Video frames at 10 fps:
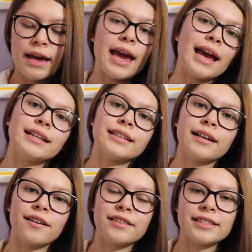And
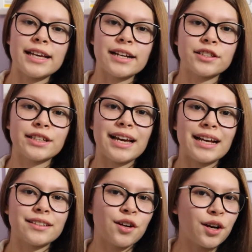I got this actually
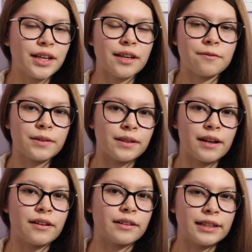at Target
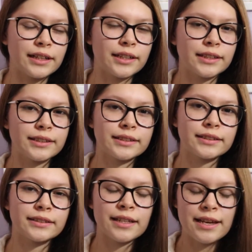on a
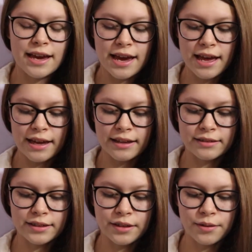clearance.
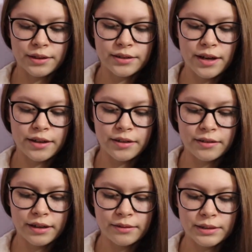And, I saw
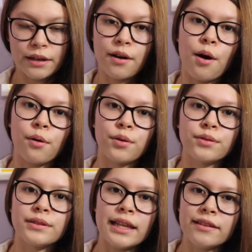that and I was like, oh,
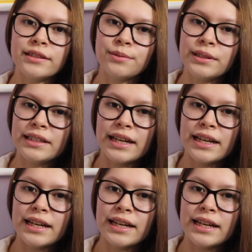that looks really